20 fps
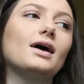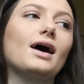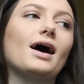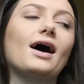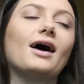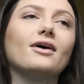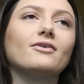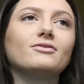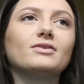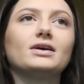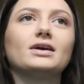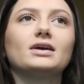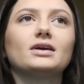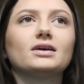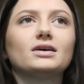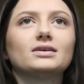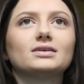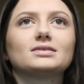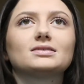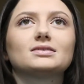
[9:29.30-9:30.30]

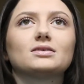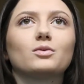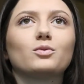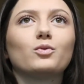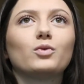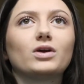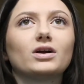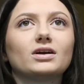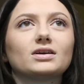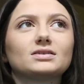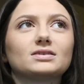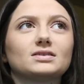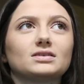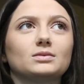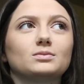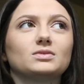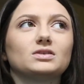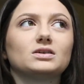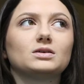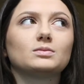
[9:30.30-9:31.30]
having some weird
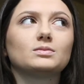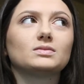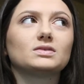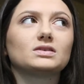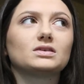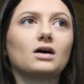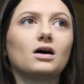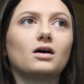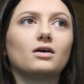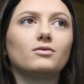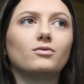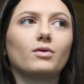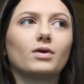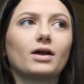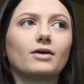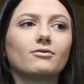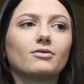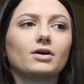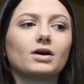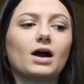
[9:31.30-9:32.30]
symptoms of
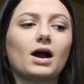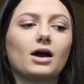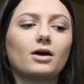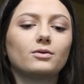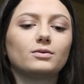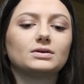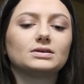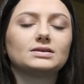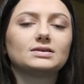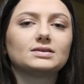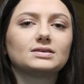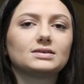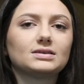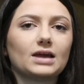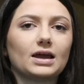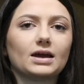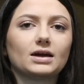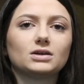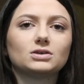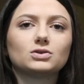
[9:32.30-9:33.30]
whenever I would
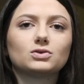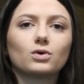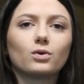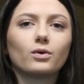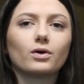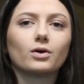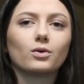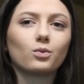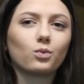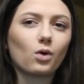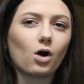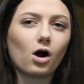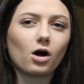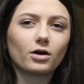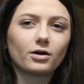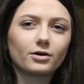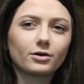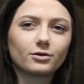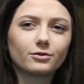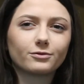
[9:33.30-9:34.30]
stand or
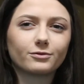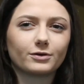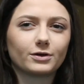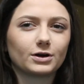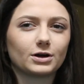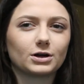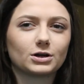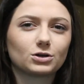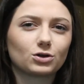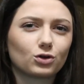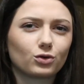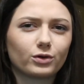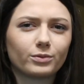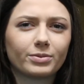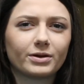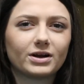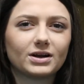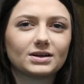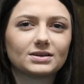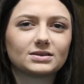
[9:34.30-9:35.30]
walk for short
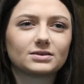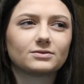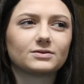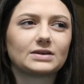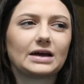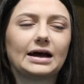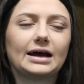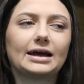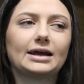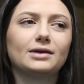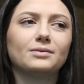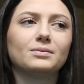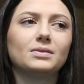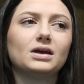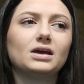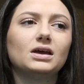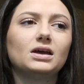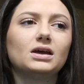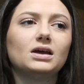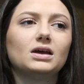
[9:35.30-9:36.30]
periods of time,
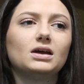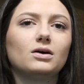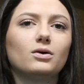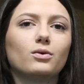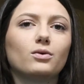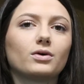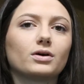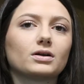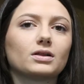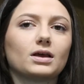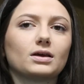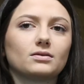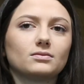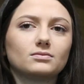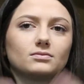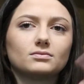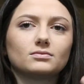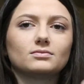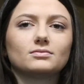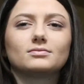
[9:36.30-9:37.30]
or like
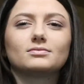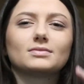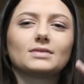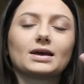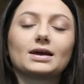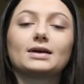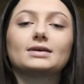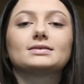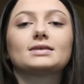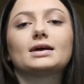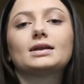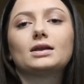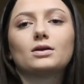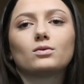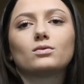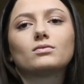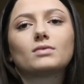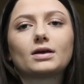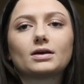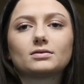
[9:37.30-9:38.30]
because I
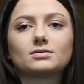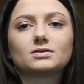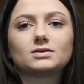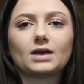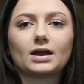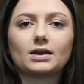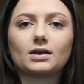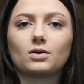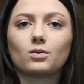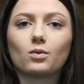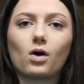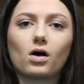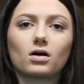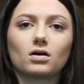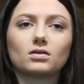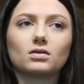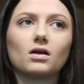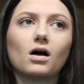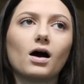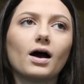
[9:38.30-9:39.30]
didn't like stand and walk
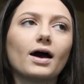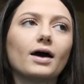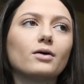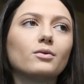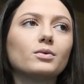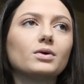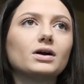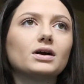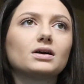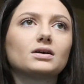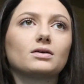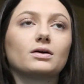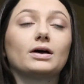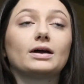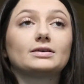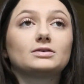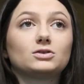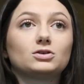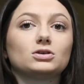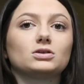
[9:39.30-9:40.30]
a lot at work.
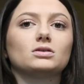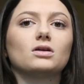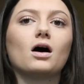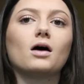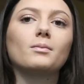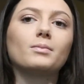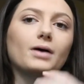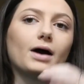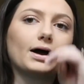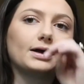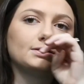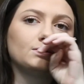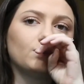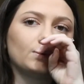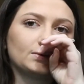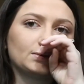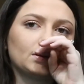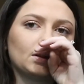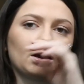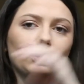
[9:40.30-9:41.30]
I stood a lot, but I
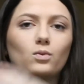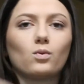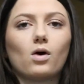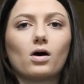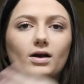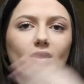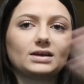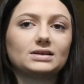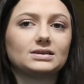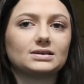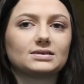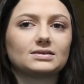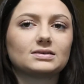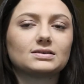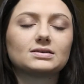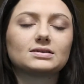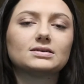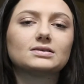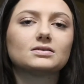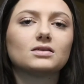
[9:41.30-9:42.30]
wasn't like walking
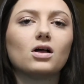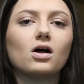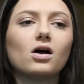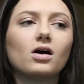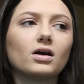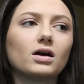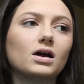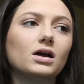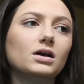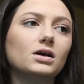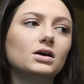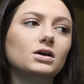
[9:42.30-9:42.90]
distances long,